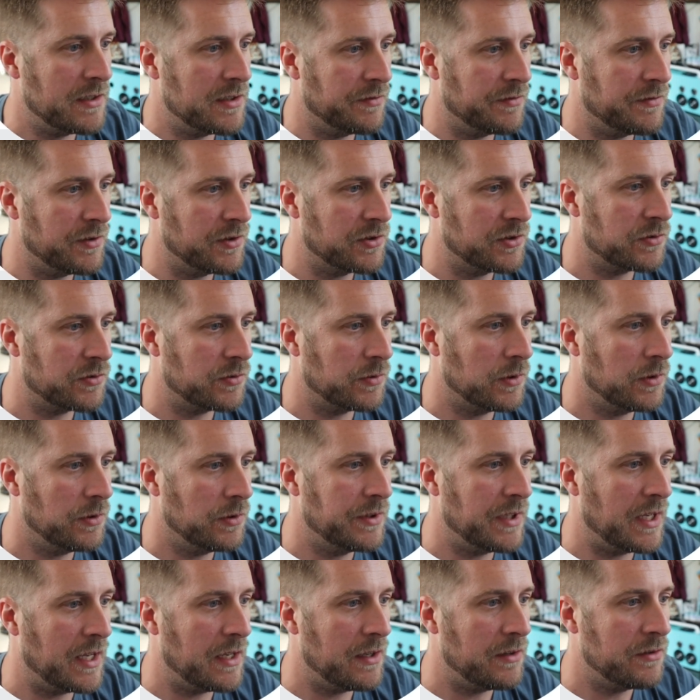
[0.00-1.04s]
If you scroll
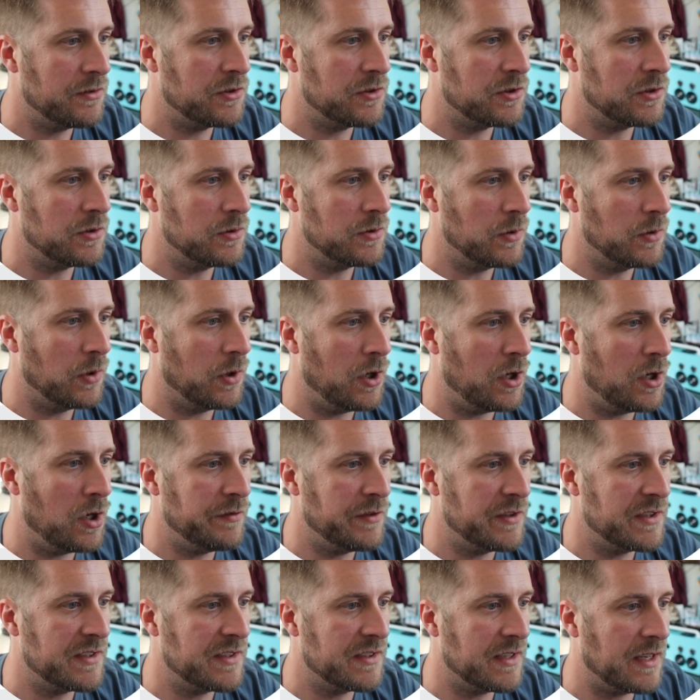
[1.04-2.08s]
down to
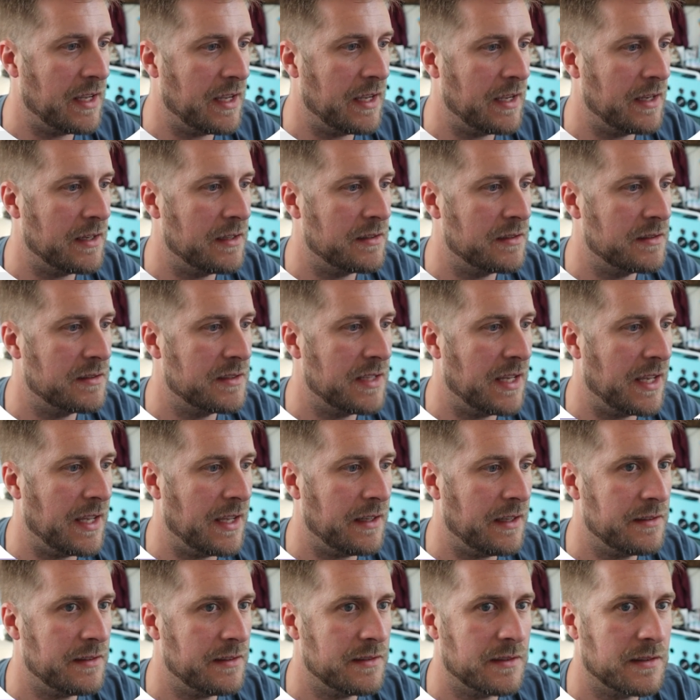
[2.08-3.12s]
Office and
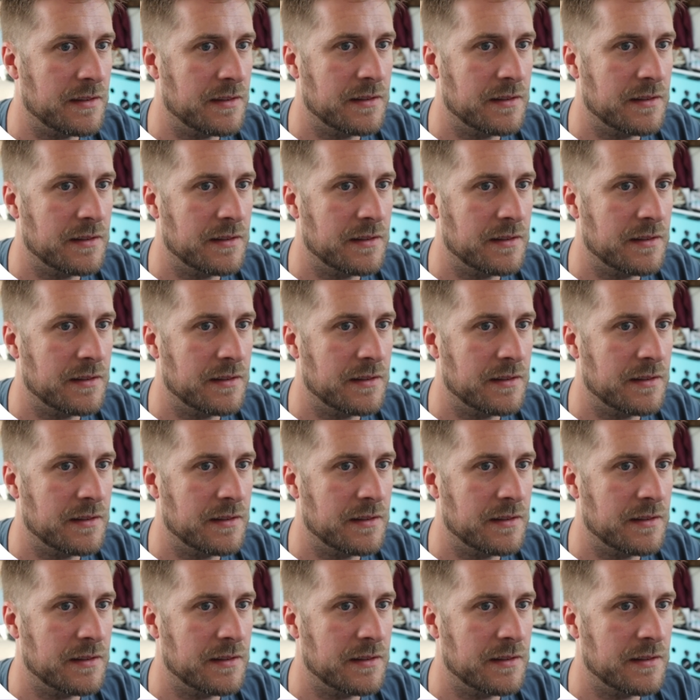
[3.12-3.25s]
Text,